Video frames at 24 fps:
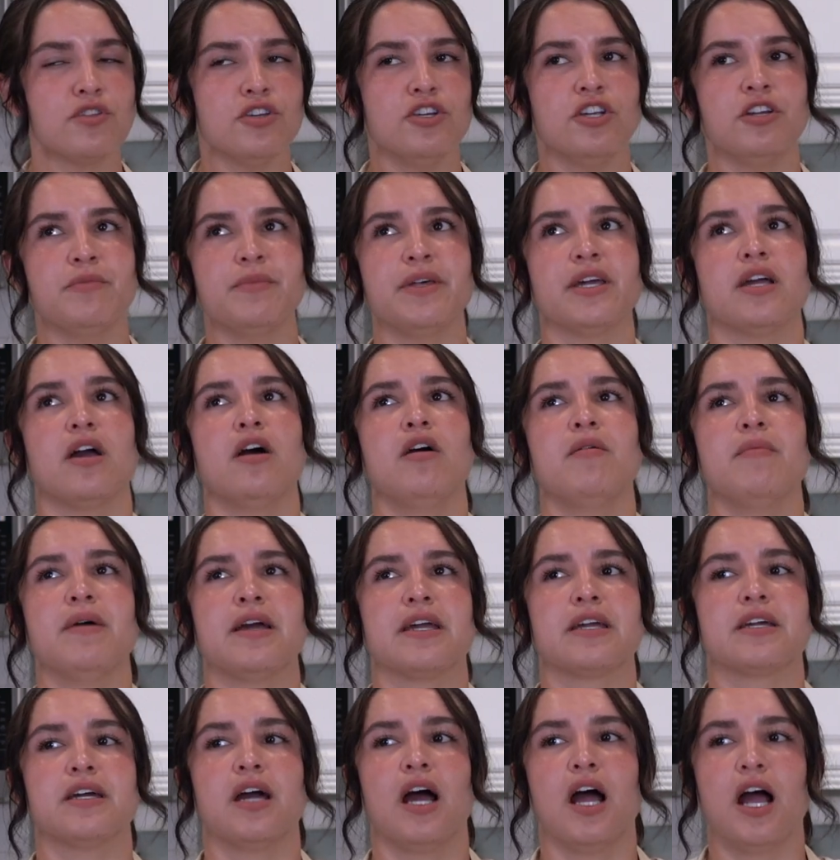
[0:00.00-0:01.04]
You're gonna be like, oh my
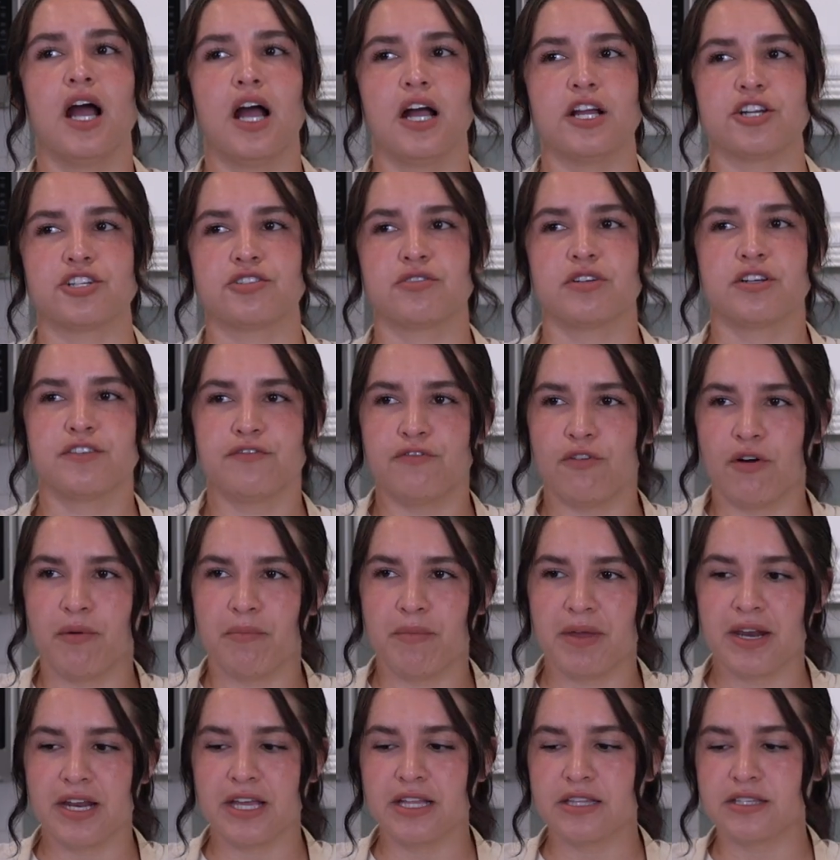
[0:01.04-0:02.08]
gosh, 3 to 4
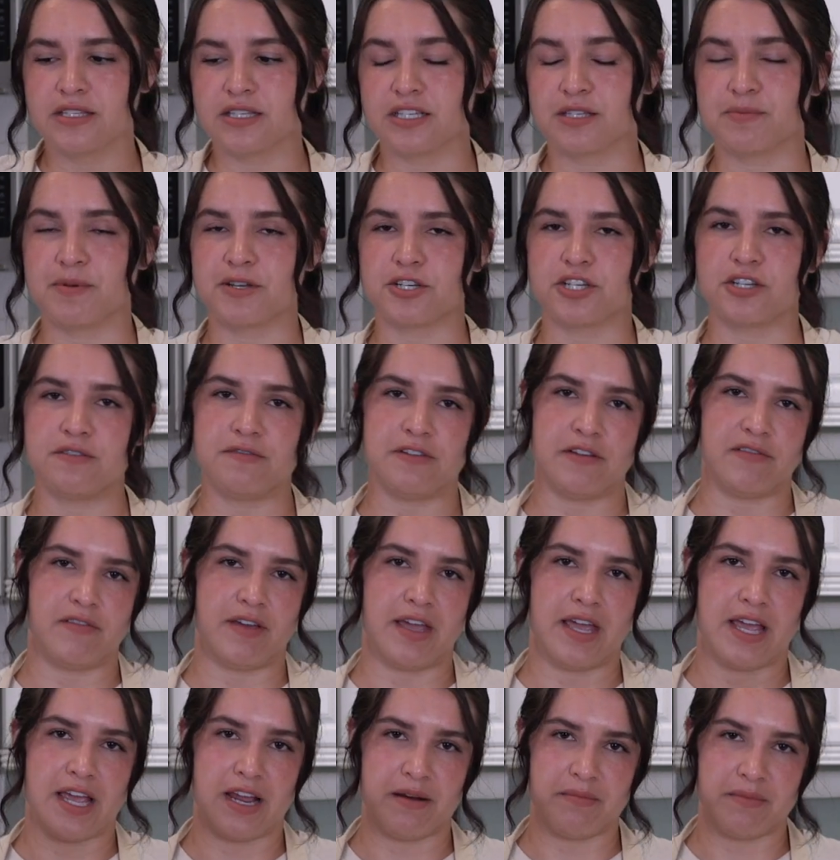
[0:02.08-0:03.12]
minutes, especially if you have a
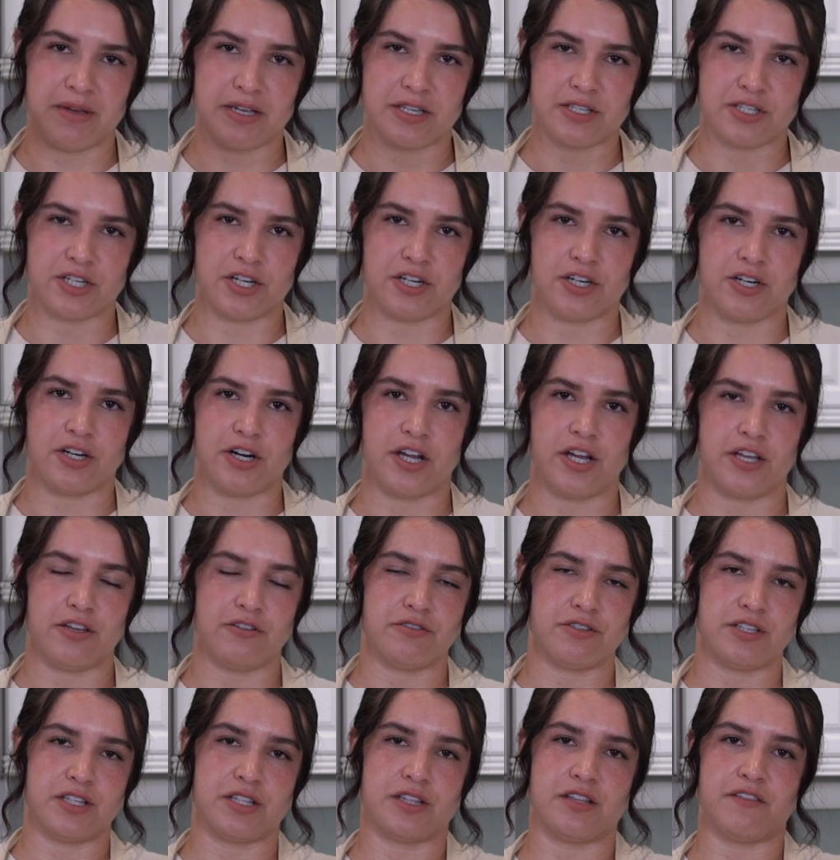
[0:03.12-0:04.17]
hand mixer and you're not
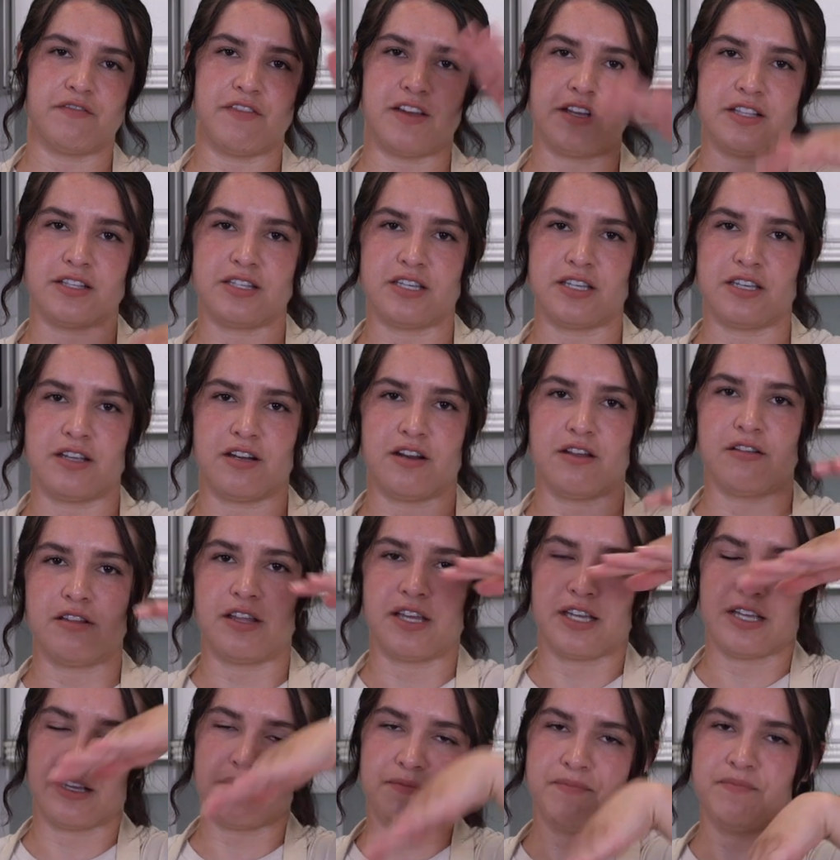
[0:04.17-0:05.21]
using the fancy, you know,
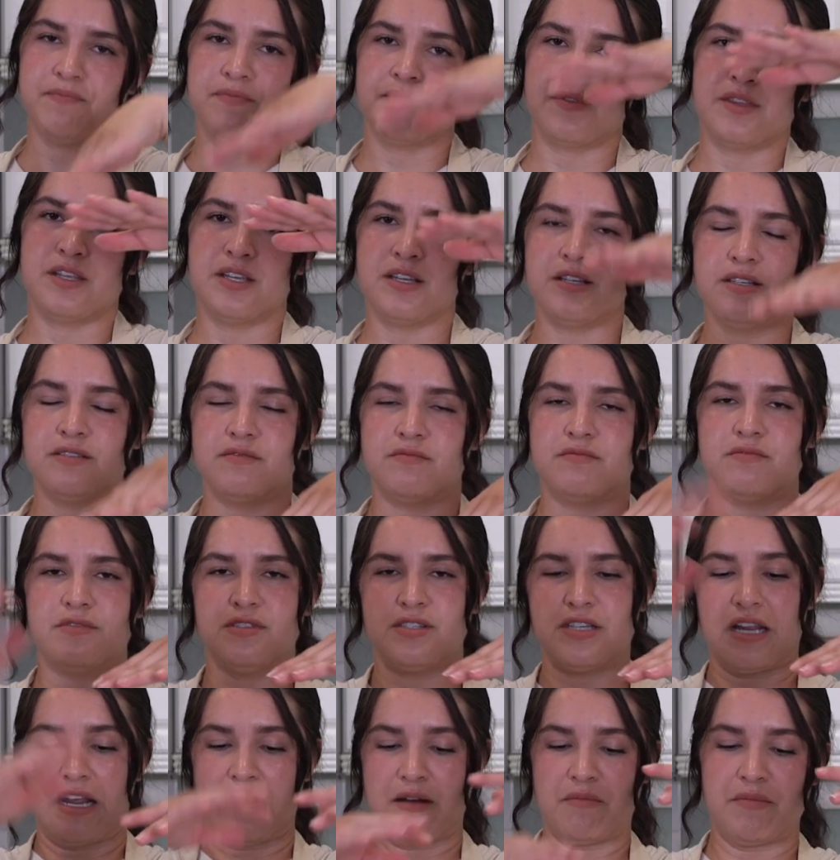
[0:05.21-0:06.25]
like
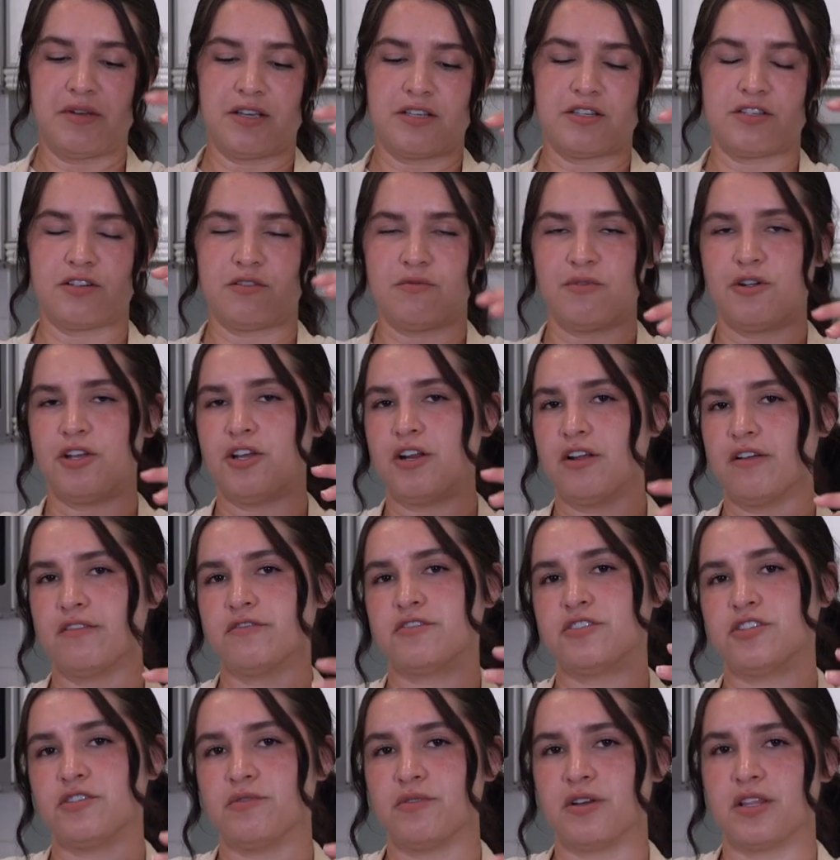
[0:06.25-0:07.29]
stand mixer where you don't have
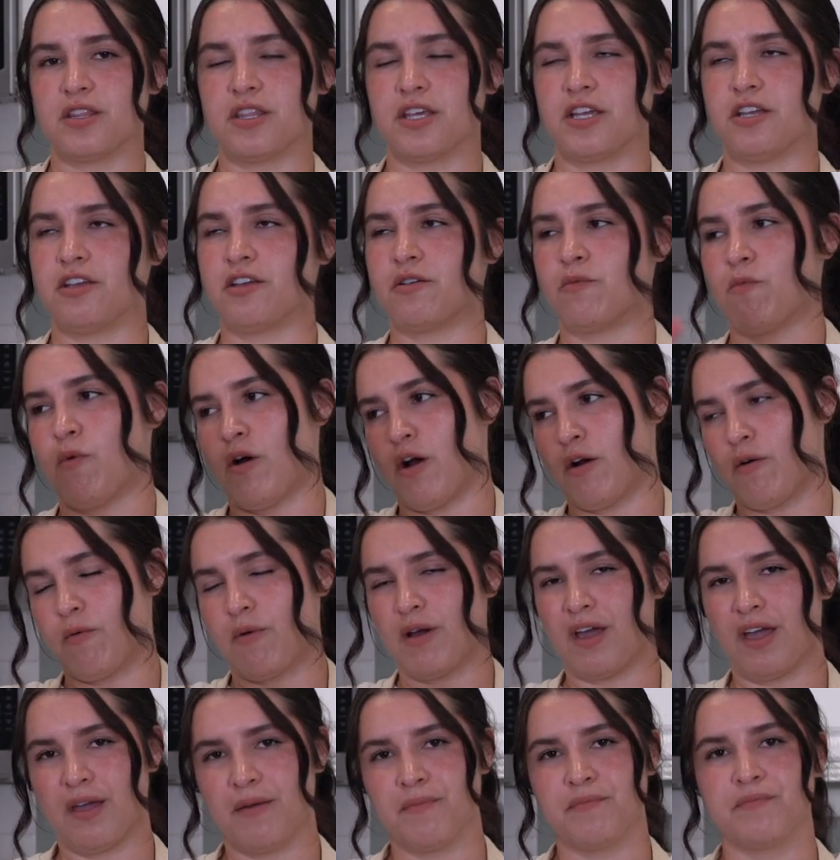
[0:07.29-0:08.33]
to do anything, you can walk
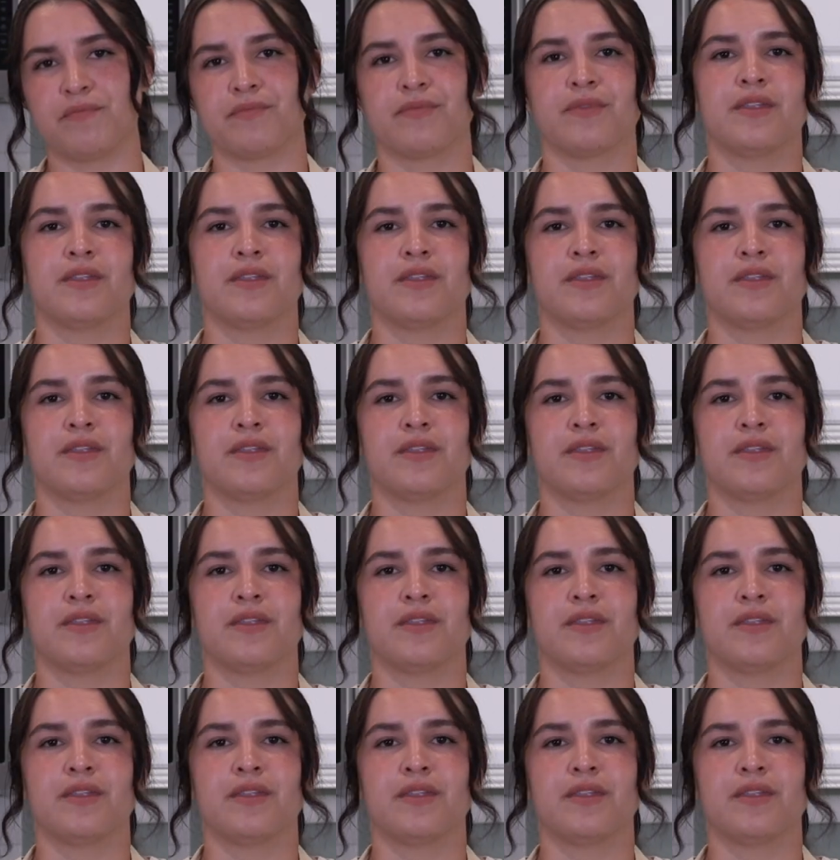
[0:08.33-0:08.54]
away.